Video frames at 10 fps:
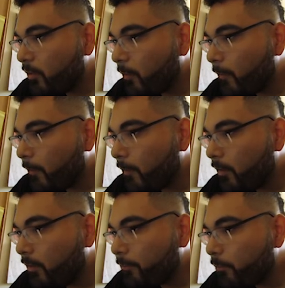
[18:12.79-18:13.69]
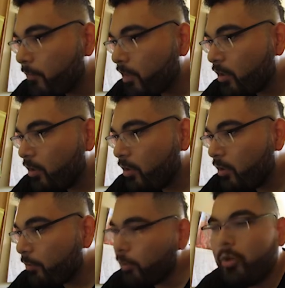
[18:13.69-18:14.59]

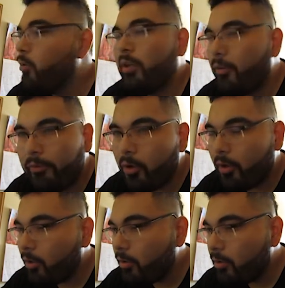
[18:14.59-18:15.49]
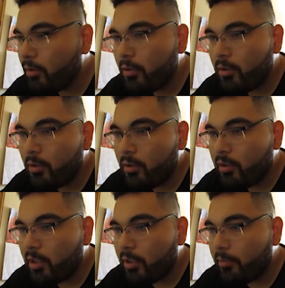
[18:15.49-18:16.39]
Beautiful.
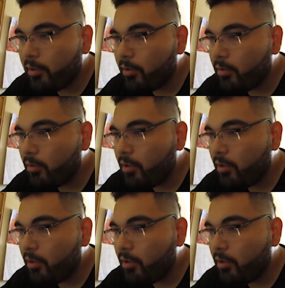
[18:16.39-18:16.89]
There we go.